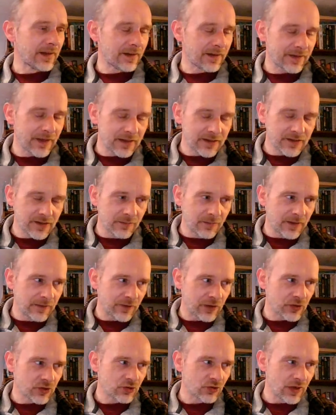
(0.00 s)
Things can be
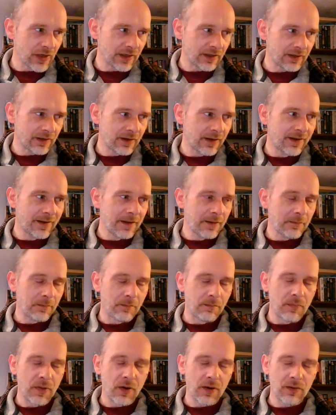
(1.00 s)
frustrating,
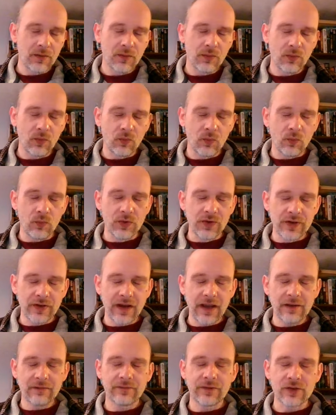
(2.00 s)
but when you're
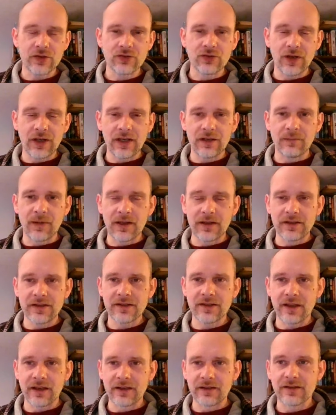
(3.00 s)
getting frustrated by
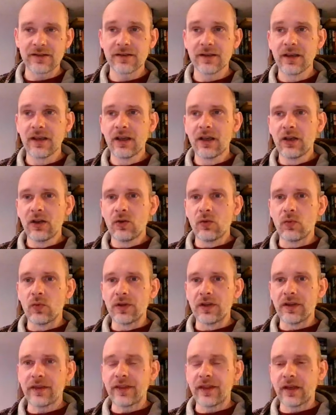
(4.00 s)
these things, when
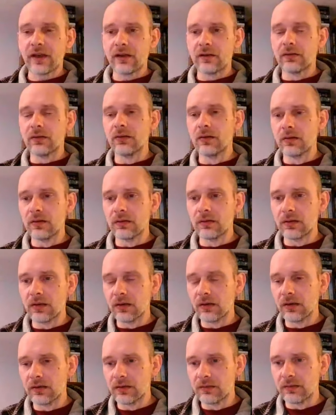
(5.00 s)
you're thinking, oh
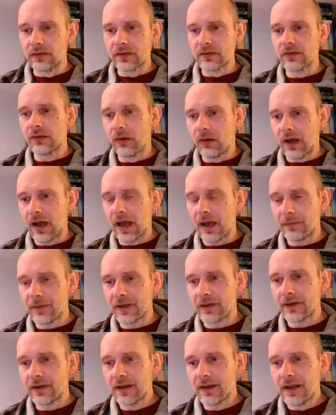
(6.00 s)
God, it's not
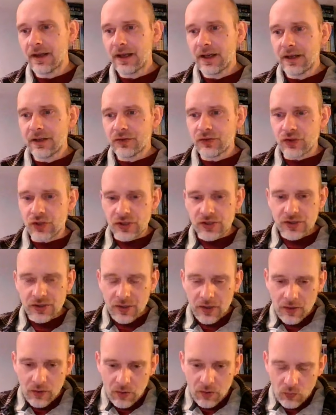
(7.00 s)
happening,
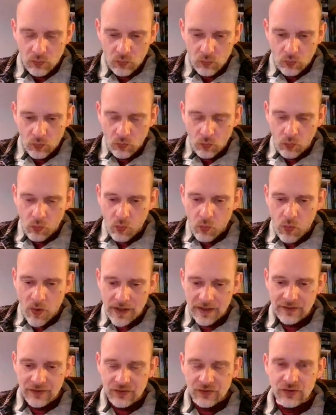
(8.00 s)
just
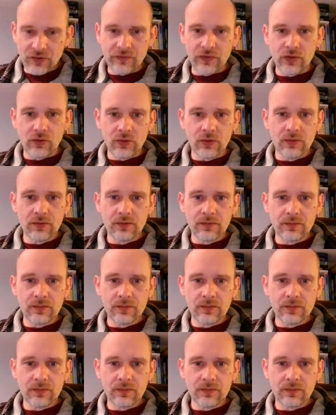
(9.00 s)
widen your view.